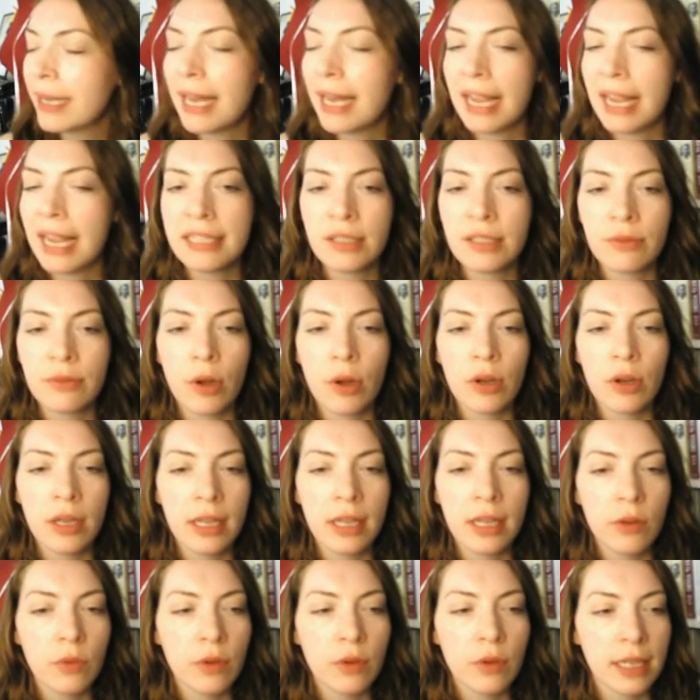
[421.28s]
bit later on
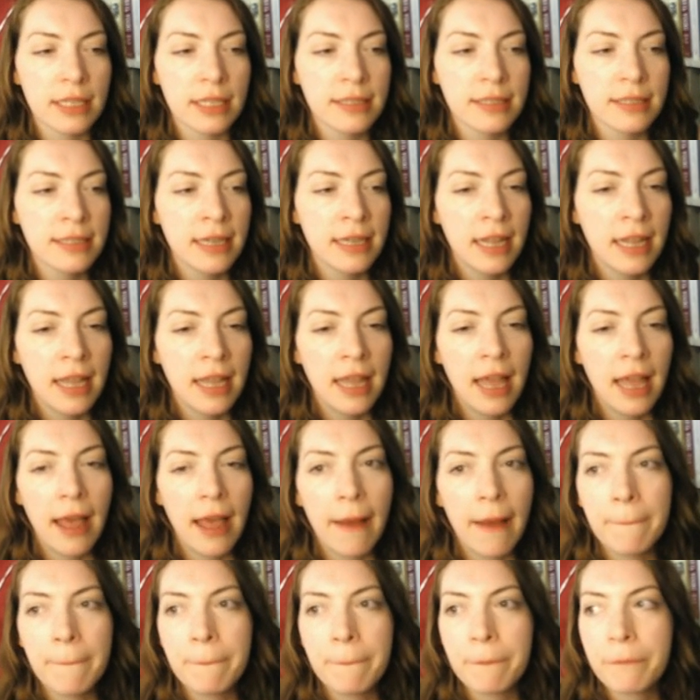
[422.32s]
in August,
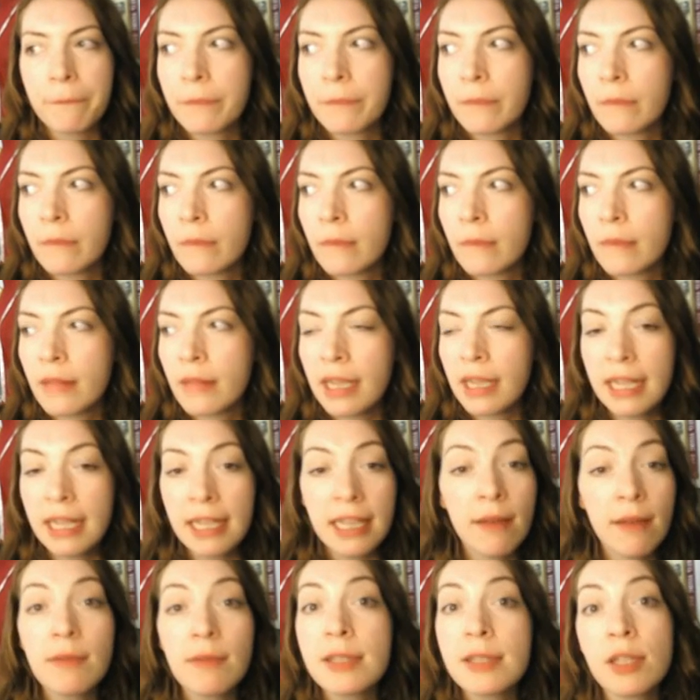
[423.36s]

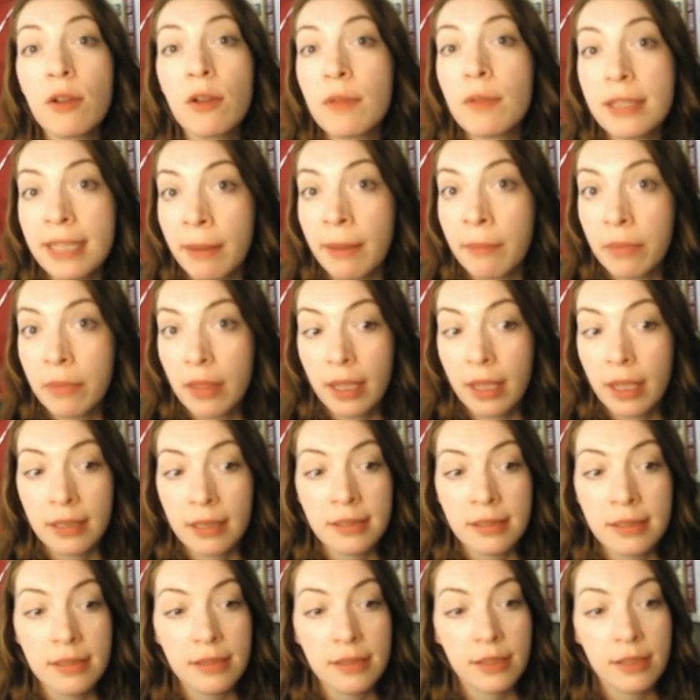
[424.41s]
it covers a lot of the same
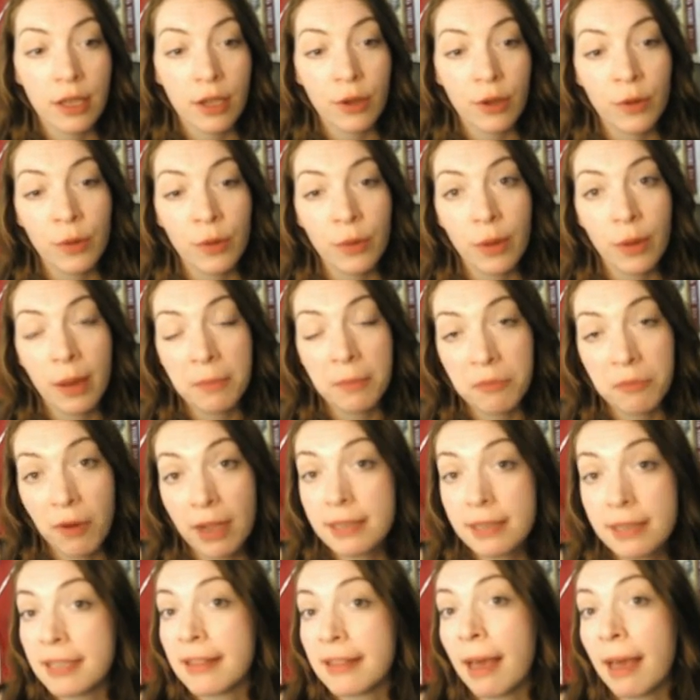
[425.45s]
things, so
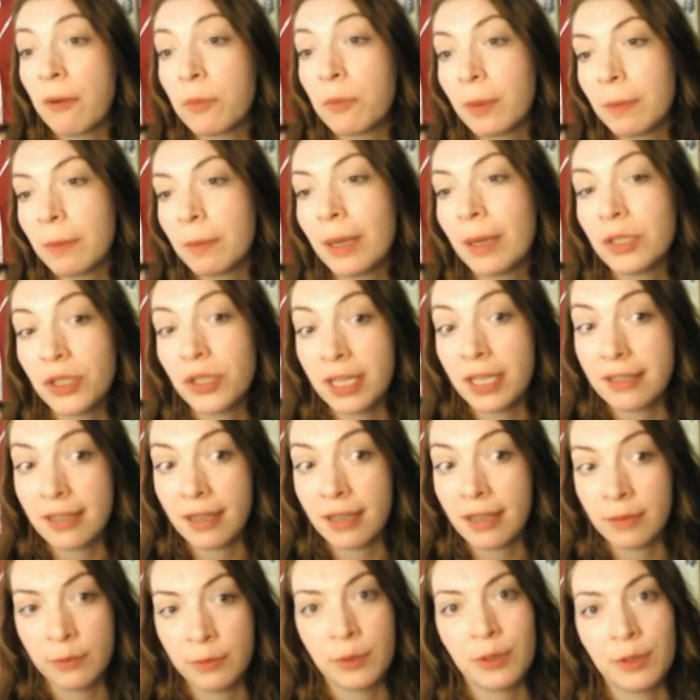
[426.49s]
writing that will be much
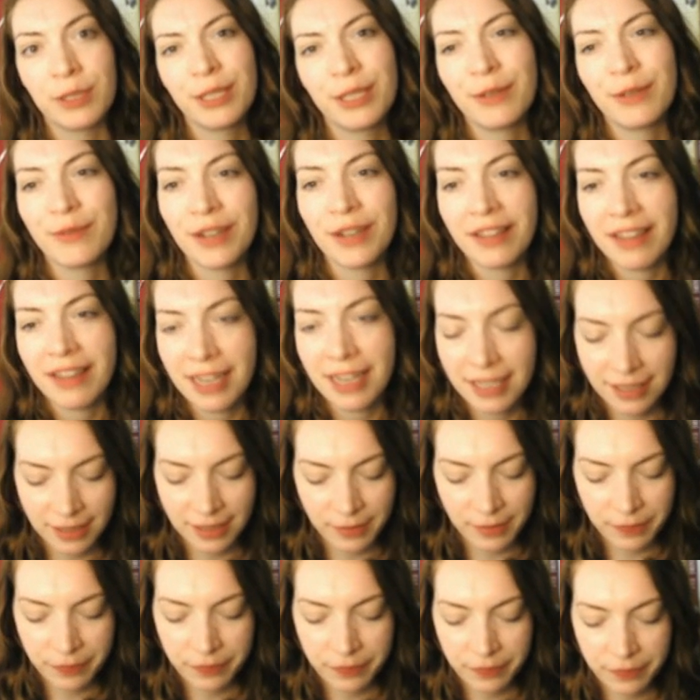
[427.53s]
easier once you've done
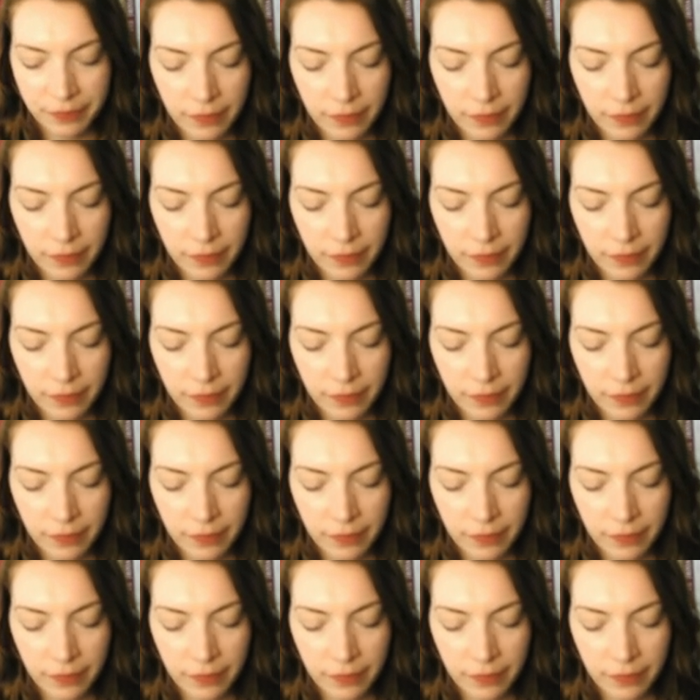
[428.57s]
this.